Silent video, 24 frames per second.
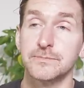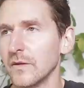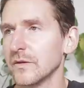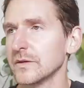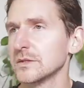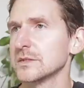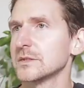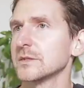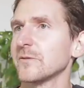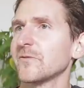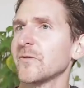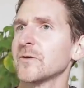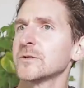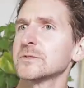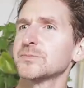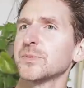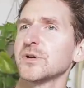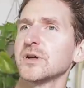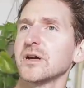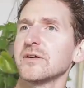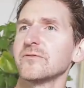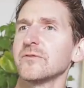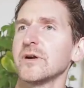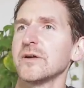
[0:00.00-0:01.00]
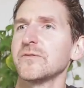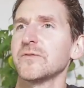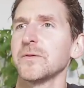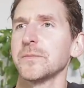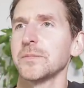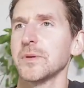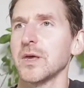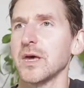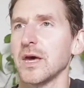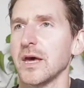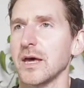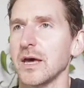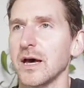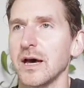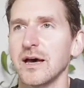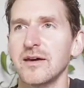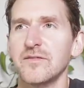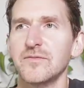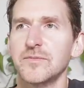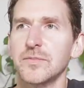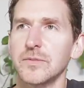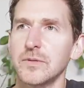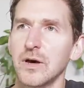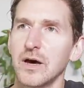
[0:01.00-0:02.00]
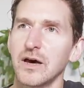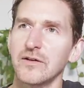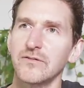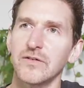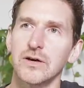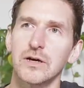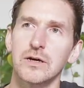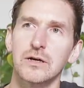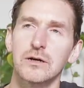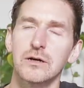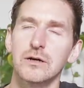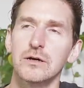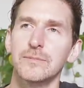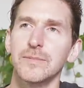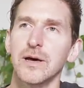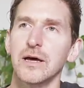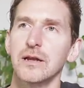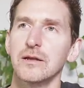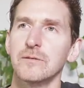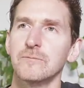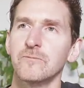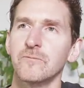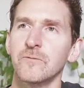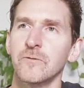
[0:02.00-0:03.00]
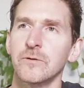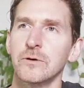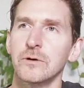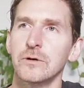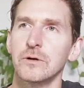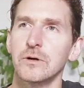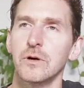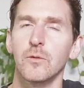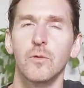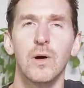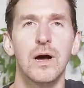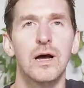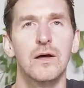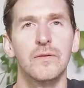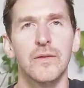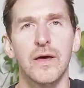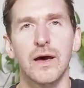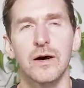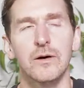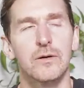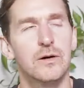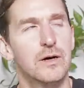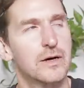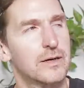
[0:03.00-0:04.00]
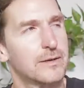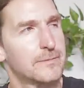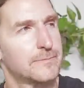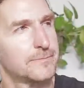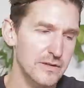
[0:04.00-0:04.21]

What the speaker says: This is the first book I've read from Gay. I've heard about him for a while now.